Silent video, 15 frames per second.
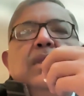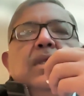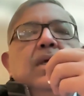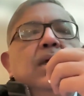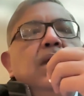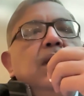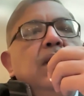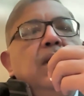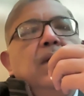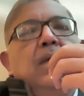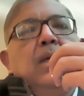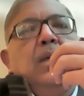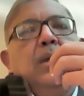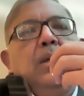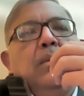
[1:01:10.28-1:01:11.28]
in the
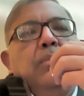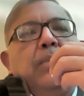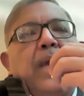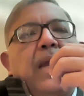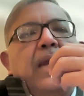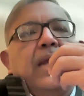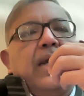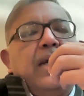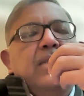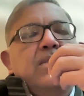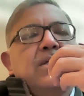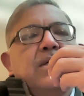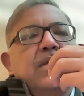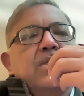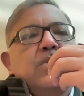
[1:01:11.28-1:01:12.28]
bladder
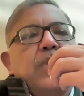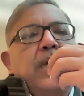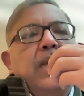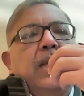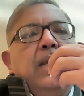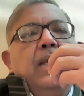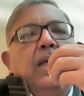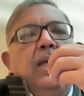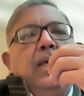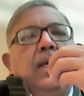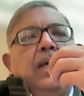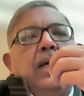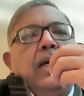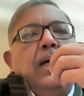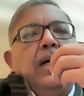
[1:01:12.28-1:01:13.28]
cancer as well.
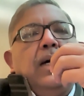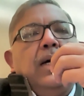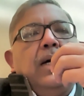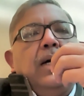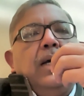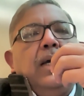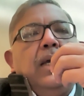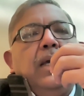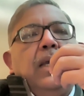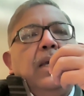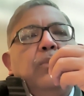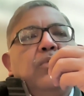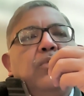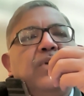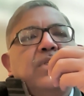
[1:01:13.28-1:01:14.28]

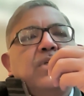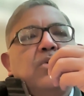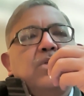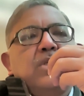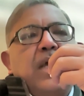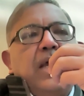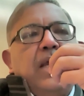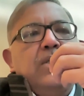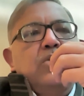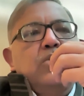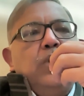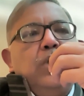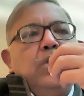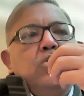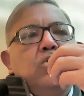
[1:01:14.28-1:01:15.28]
And Professor Hussain is
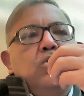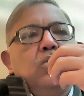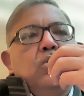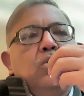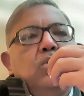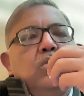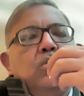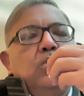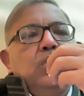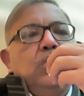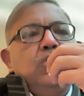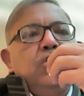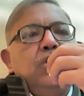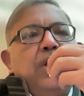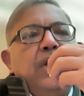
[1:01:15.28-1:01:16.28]
going to
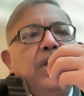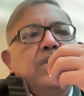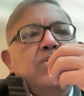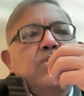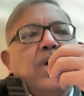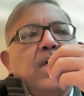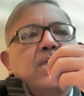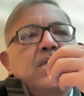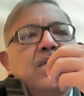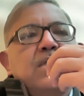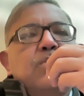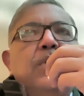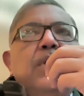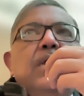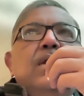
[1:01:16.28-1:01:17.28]
share his vast
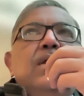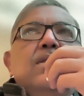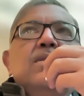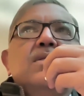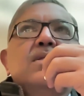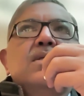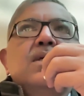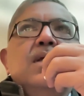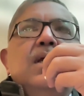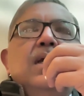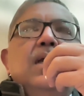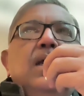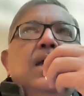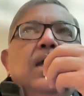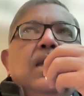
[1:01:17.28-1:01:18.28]
experience
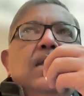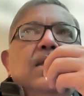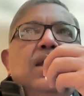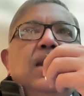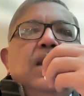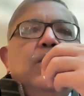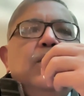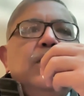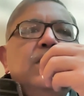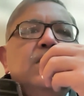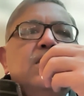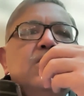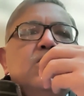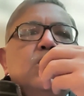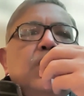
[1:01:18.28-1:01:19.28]
in dealing with
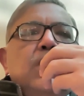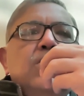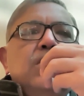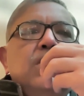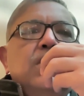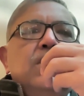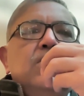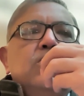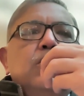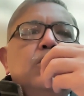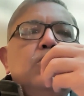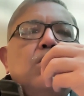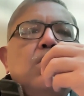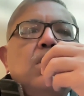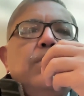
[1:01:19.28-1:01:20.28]
this situation. He's going
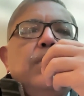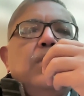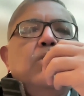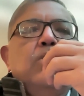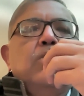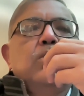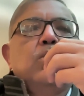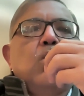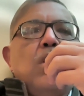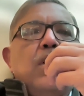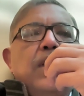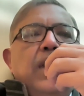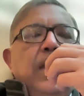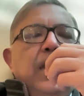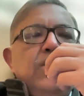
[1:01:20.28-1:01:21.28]
to talk about what
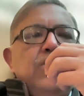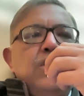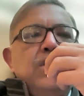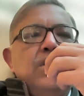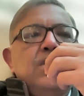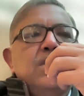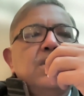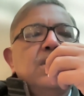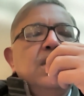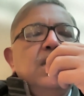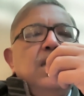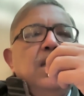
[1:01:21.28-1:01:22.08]
agents,